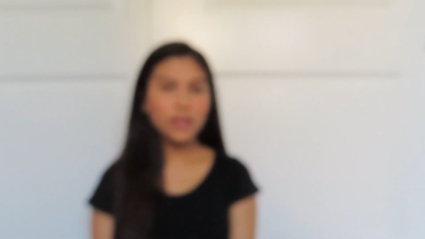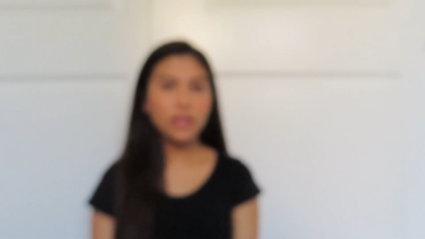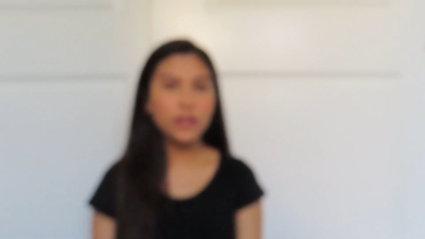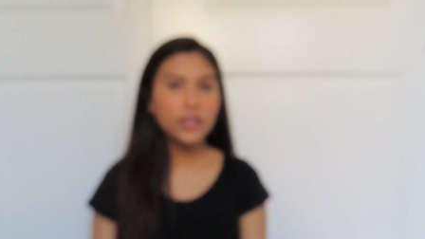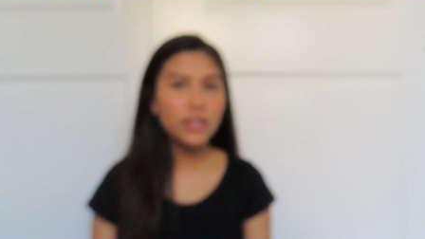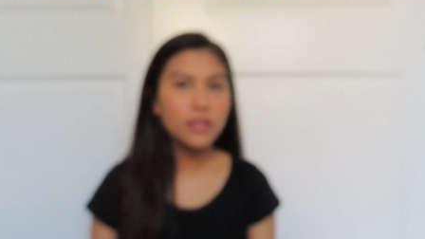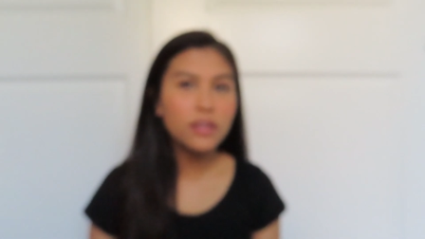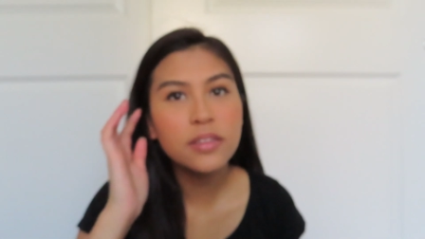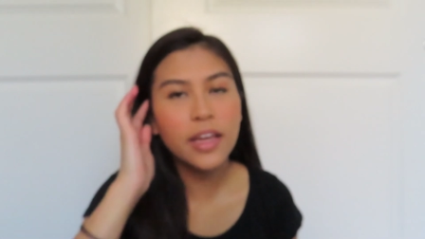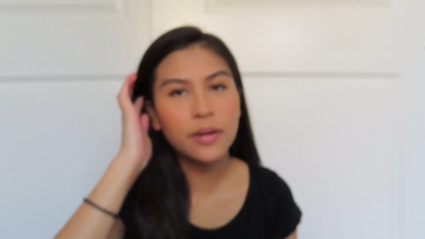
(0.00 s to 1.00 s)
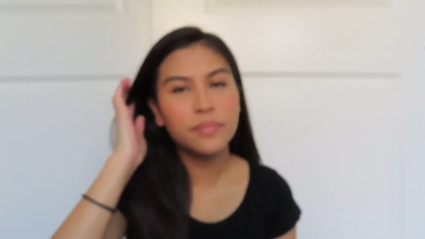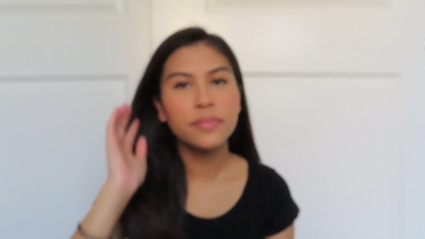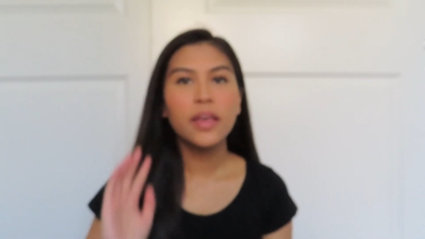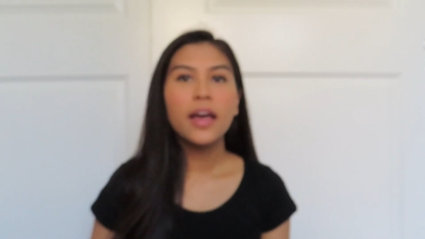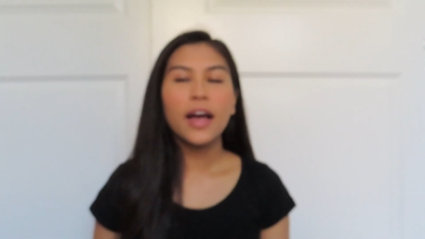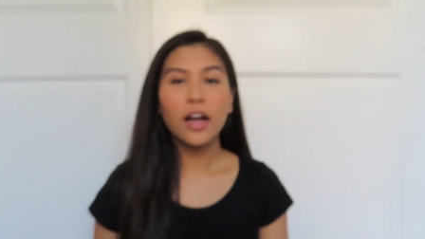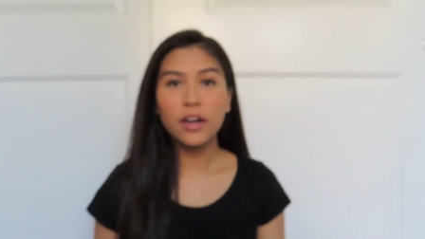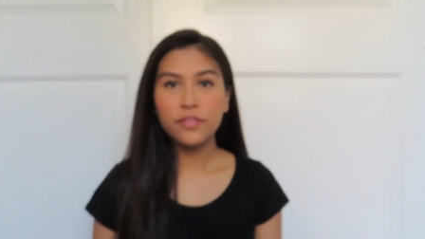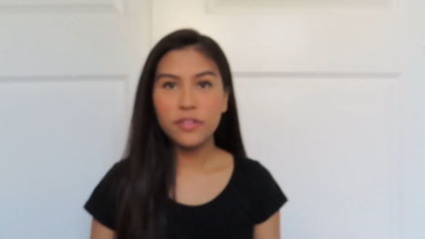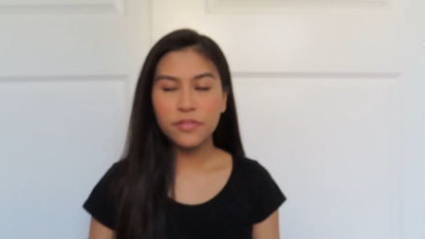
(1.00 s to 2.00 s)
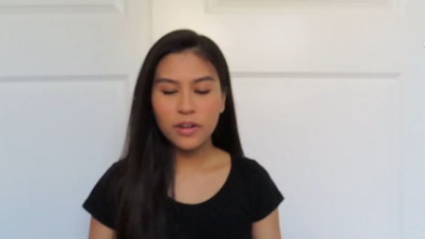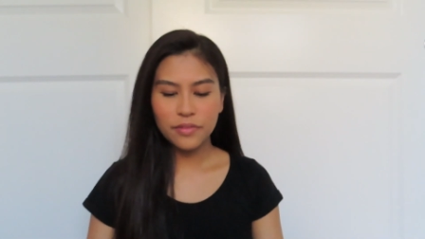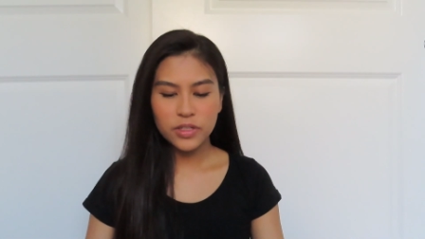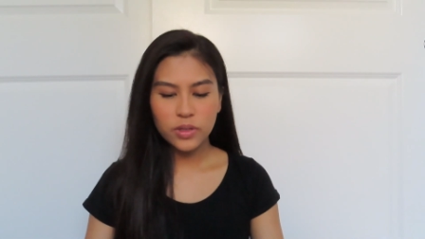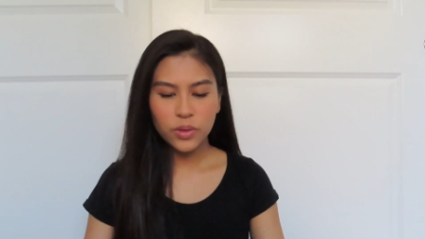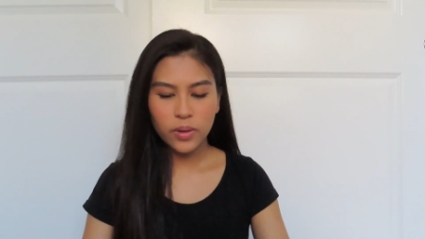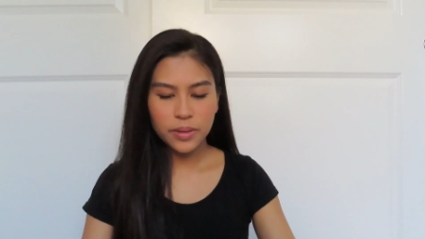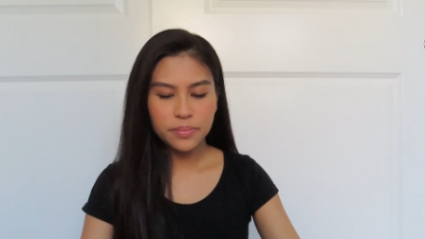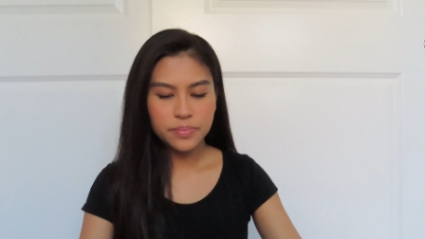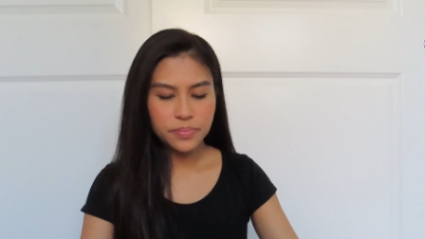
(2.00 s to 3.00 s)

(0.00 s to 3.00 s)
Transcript: Hilari? There. I got it from Forever 21.